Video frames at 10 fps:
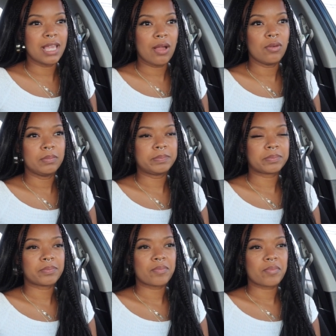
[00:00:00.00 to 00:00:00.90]
out
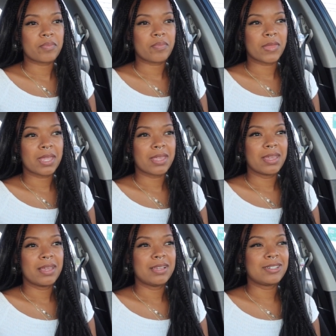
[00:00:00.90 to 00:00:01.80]

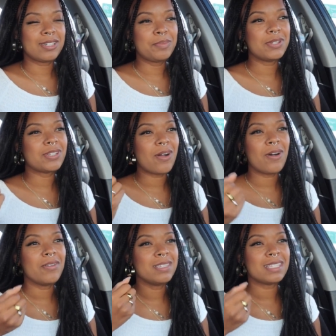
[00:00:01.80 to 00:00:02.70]
she puts
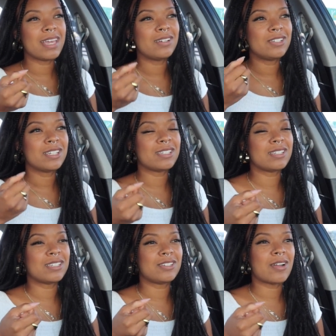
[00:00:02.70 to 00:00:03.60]
all this energy into
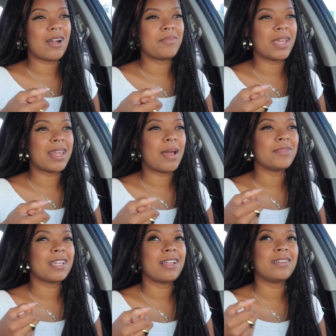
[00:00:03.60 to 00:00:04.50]
this job, man.
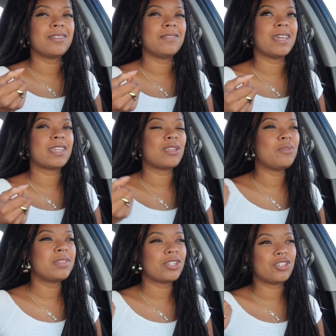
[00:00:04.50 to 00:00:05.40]
I'm telling you, like,
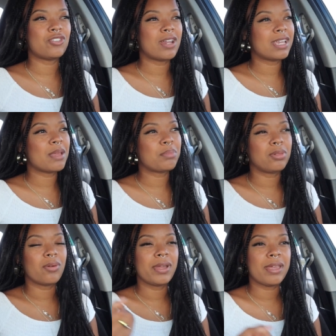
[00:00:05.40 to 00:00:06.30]
you think she's trying to get
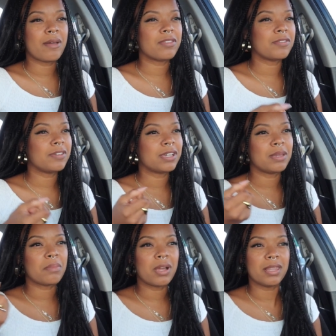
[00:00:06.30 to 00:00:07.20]
employee of the
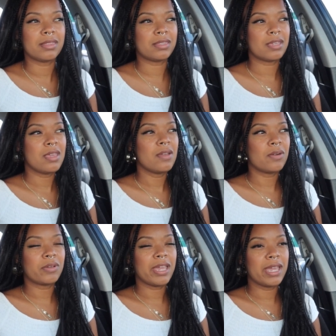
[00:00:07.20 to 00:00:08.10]
fucking
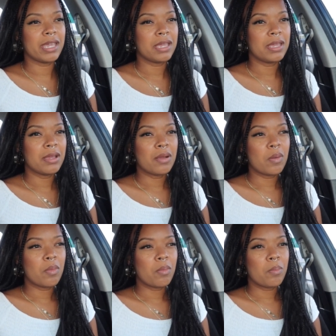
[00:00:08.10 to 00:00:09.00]
month, okay?
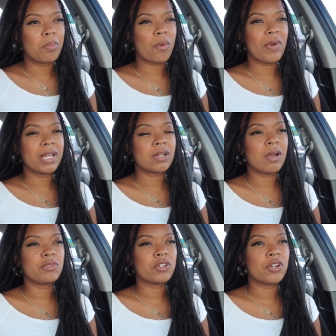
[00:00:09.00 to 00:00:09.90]
But when it
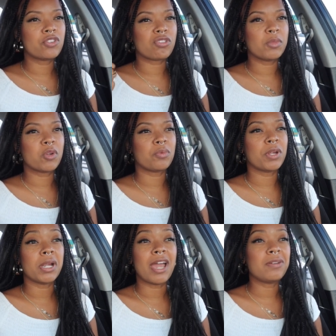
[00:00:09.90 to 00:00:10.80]
comes to her dream
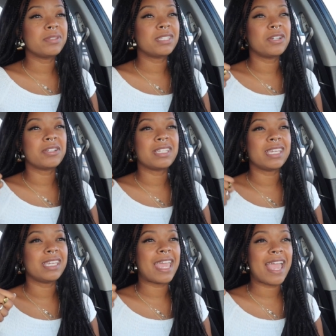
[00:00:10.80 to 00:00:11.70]
career, I don't see her
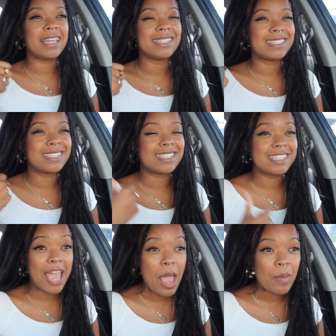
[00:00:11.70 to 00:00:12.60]
taking any
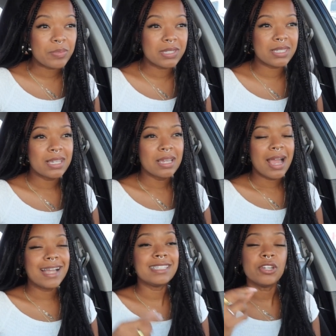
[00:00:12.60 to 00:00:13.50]
steps.
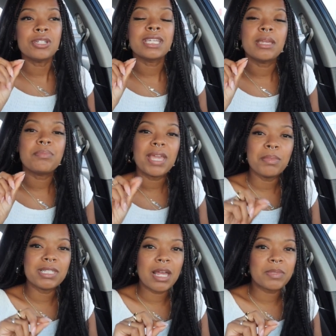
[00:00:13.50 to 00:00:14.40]
I see her taking
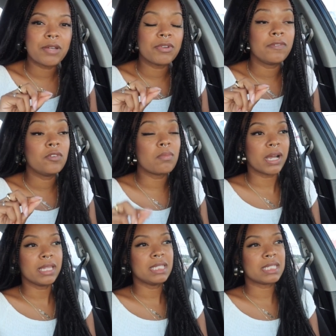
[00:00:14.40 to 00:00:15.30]
baby steps every few
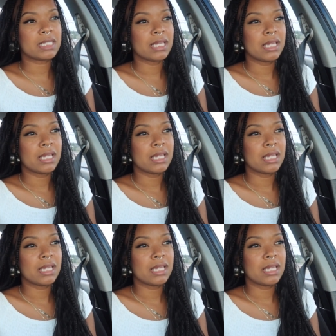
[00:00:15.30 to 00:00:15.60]
months,